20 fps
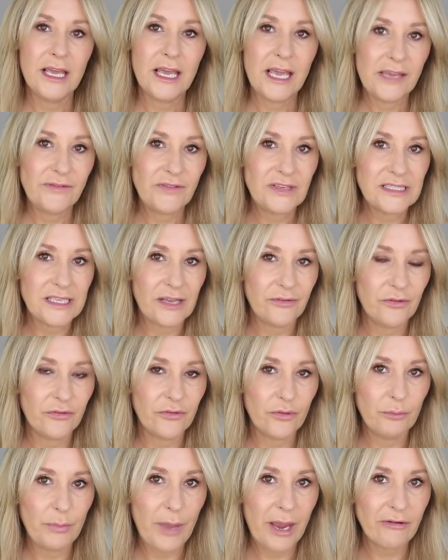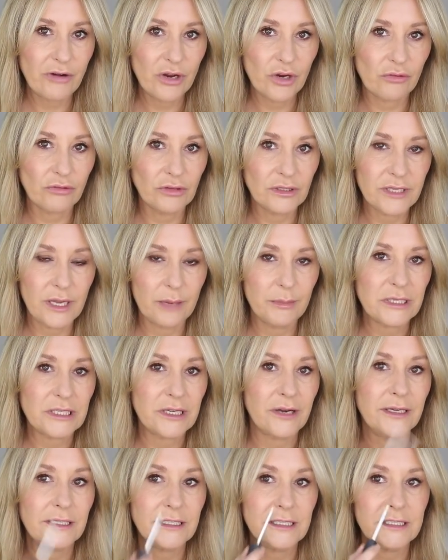if you suffer from perioral
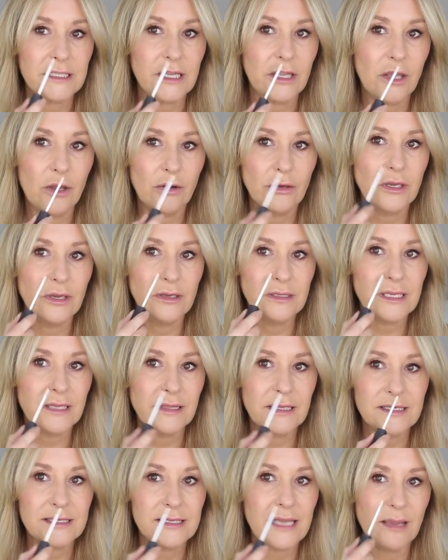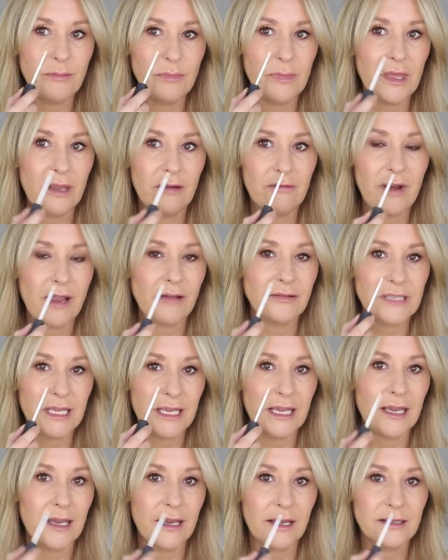dermatitis and you're using the same thing around
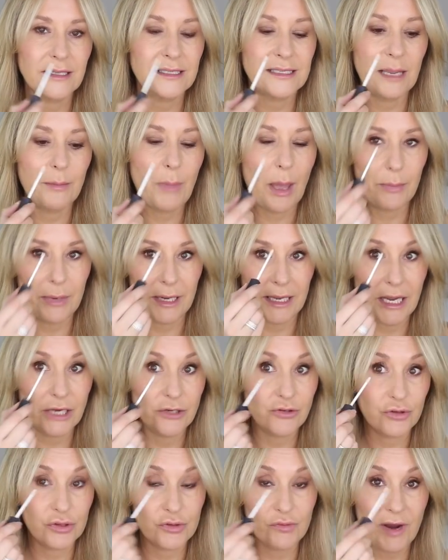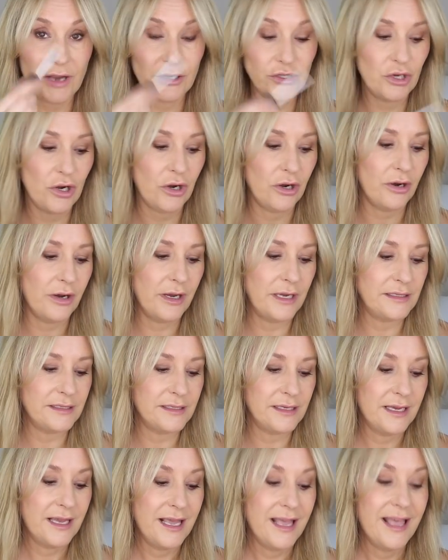here, the same applicator as around your
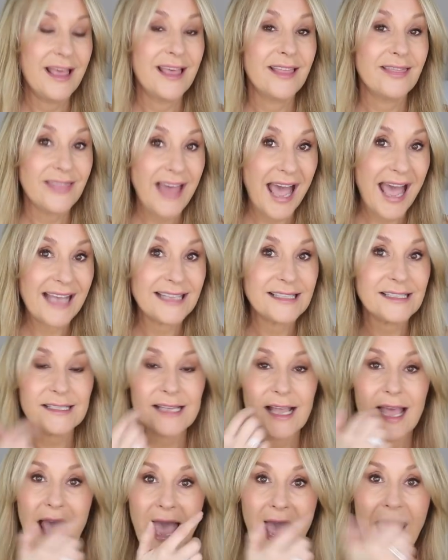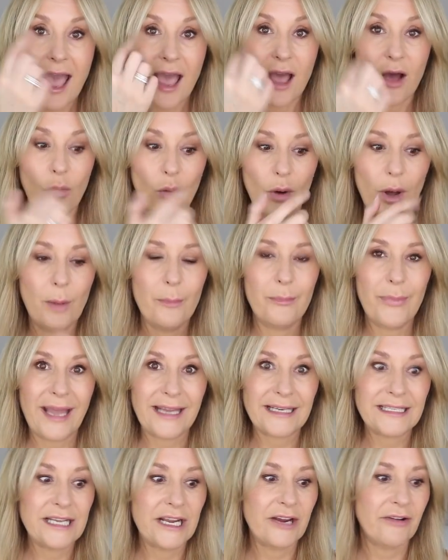eyes. That's how
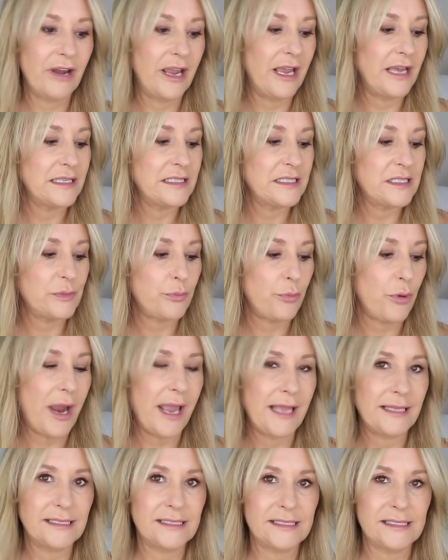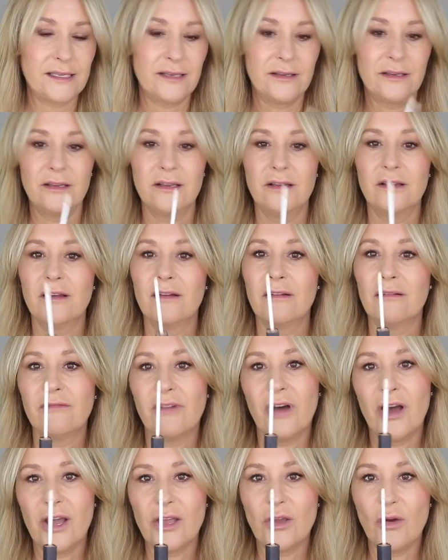bacteria spreads
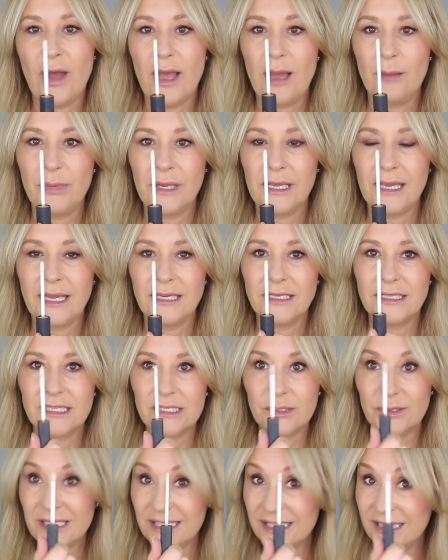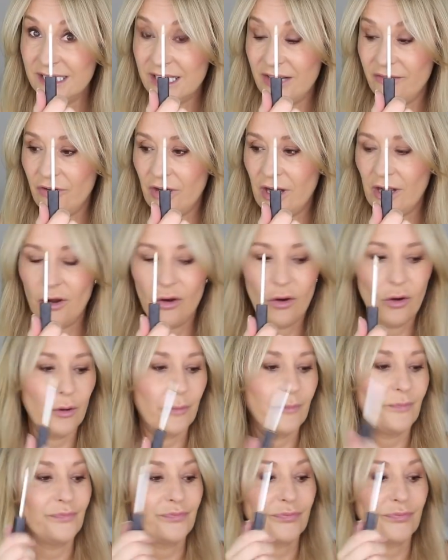via your applicator. So it doesn't take very long.